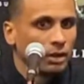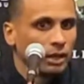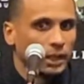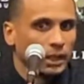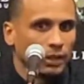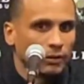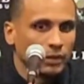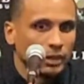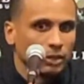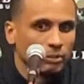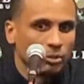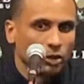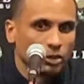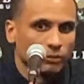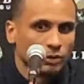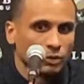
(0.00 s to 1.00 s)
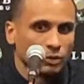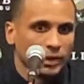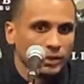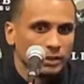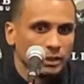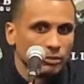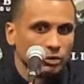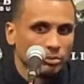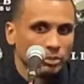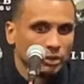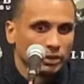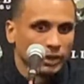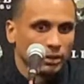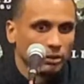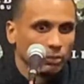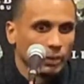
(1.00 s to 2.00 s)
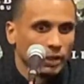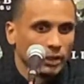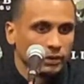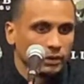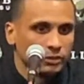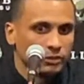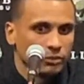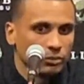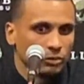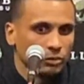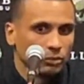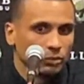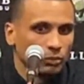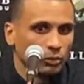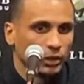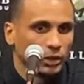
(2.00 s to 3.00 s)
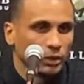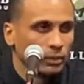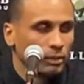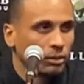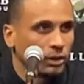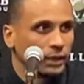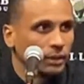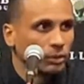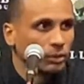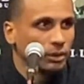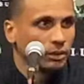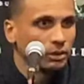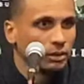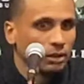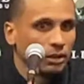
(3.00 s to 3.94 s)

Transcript: And I think a part of a great team is building an awareness to when are we playing well